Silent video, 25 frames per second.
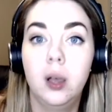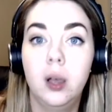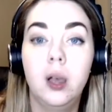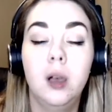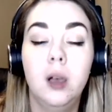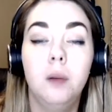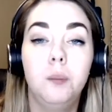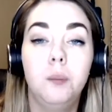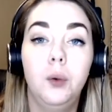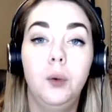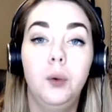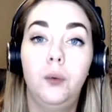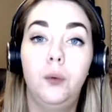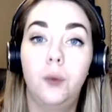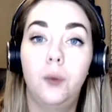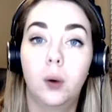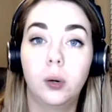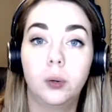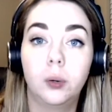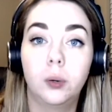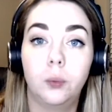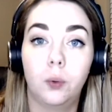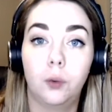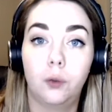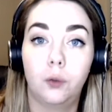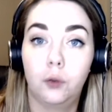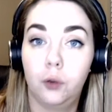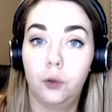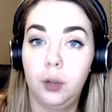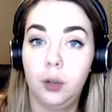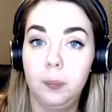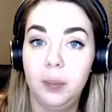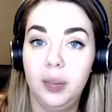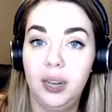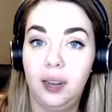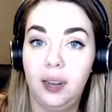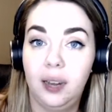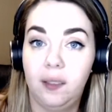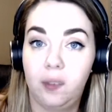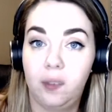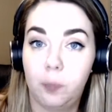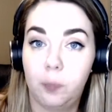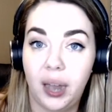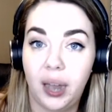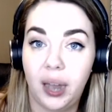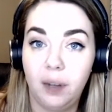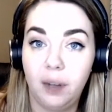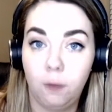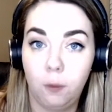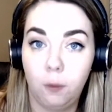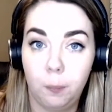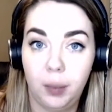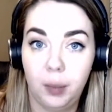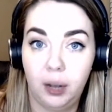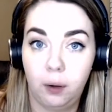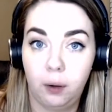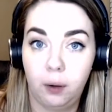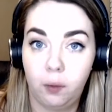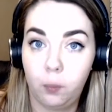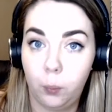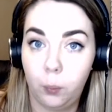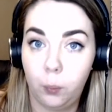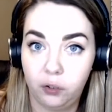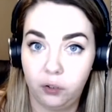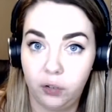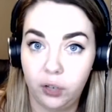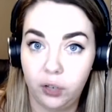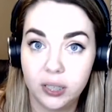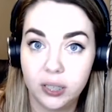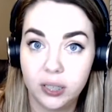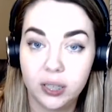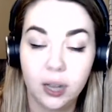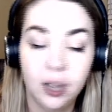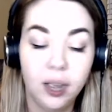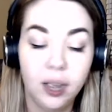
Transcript: move forward with treatment in spite of the parents' wishes.